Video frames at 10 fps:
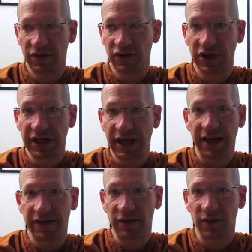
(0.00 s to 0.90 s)
looking
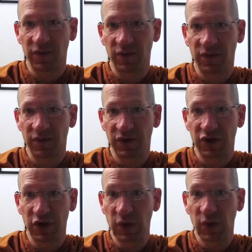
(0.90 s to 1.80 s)
at
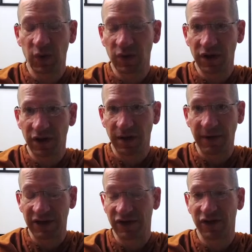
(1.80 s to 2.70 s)
you, I'm
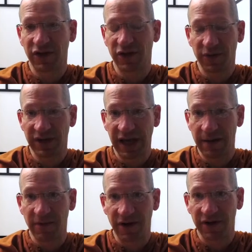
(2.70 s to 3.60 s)
actually looking through a
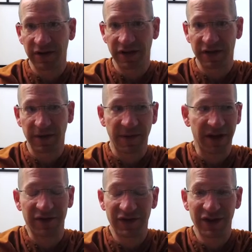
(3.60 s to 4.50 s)
camera. I'm
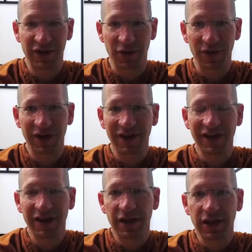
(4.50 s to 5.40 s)
not seeing you.
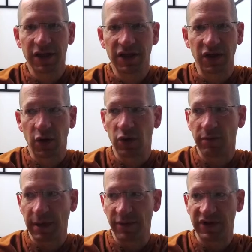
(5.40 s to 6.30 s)
So
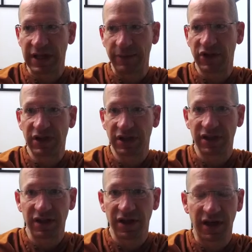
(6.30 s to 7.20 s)
my
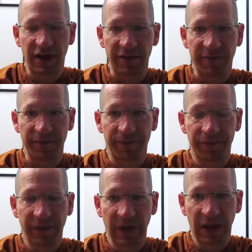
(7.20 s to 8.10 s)
perception,
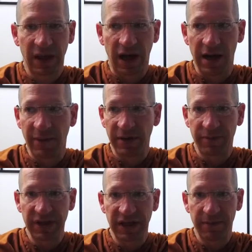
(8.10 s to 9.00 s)
I
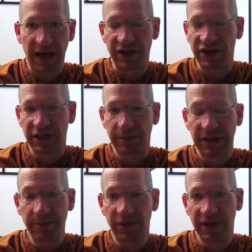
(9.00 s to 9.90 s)
might be imagining
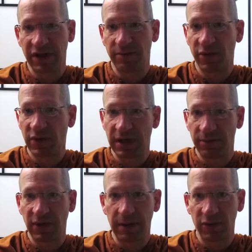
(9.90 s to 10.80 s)
people here, but when
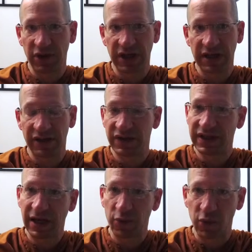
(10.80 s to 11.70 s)
I'm looking at this
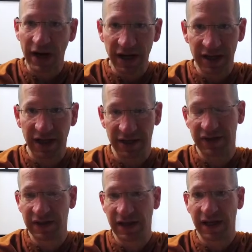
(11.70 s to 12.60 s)
thing, I
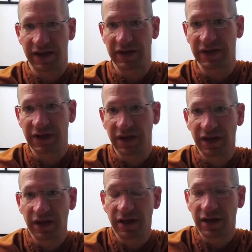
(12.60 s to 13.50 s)
recognize it as
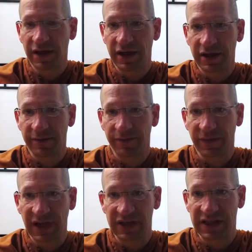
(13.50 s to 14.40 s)

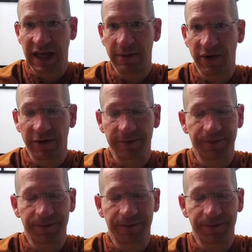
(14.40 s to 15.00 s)
a camera,